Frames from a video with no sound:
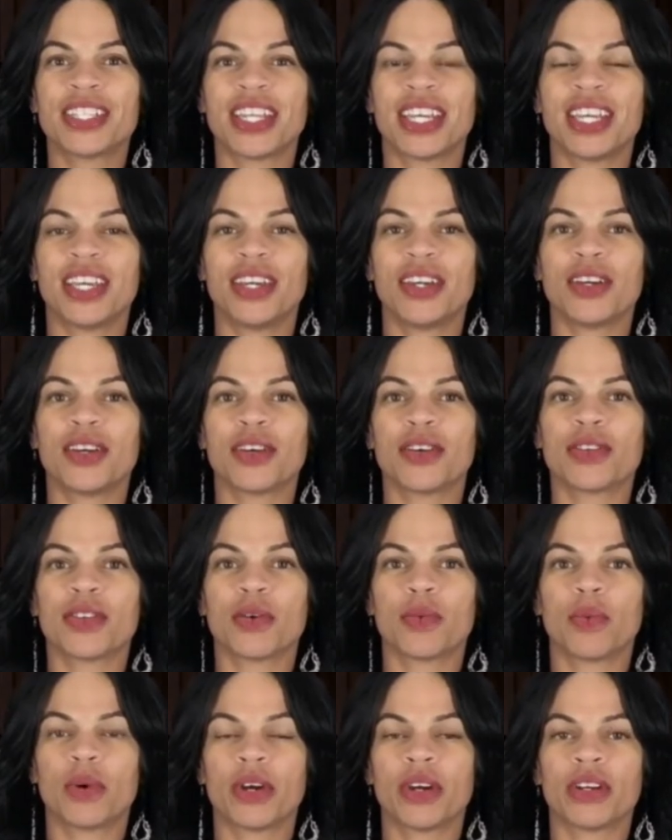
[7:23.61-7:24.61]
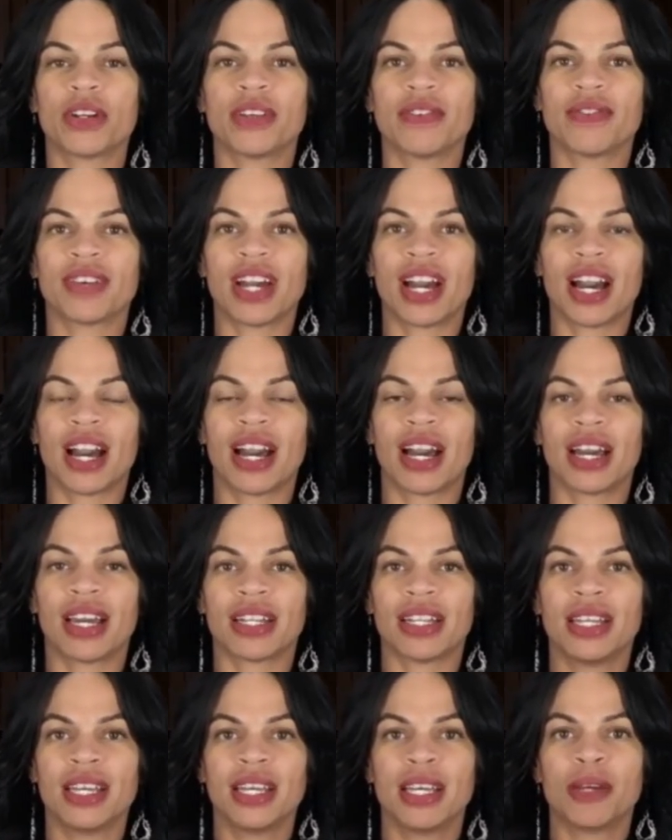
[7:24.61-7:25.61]
to hear the Word of God,
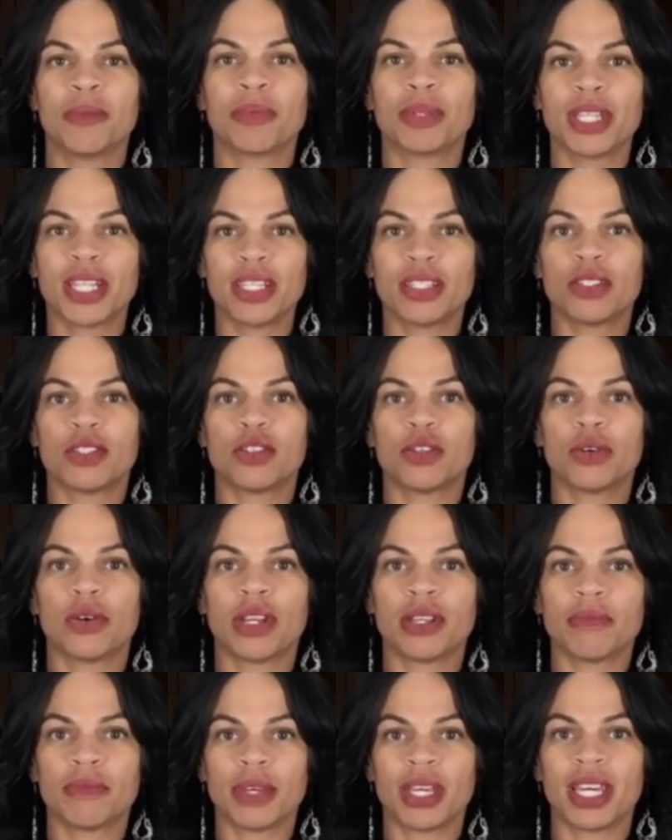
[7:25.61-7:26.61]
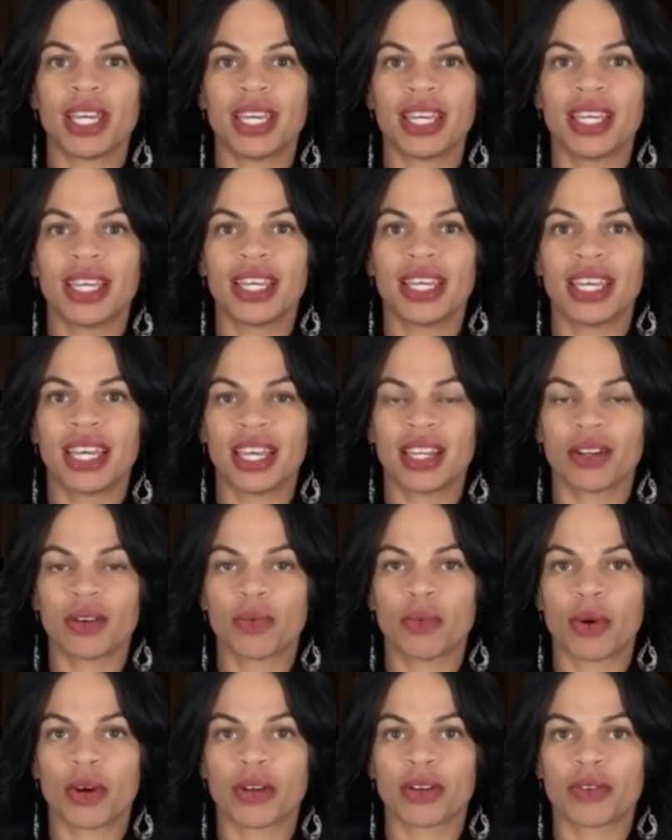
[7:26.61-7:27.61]
please join me in
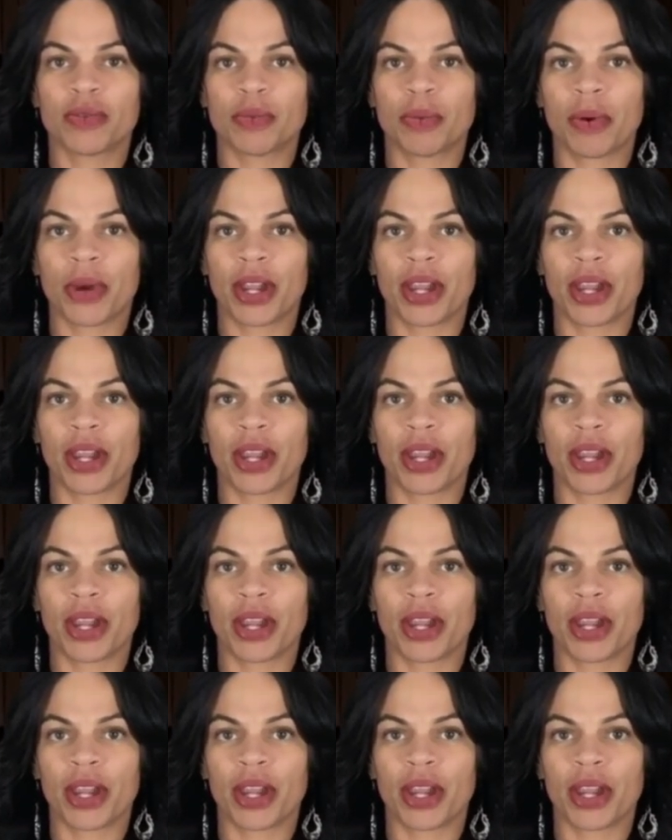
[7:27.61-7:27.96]
a word of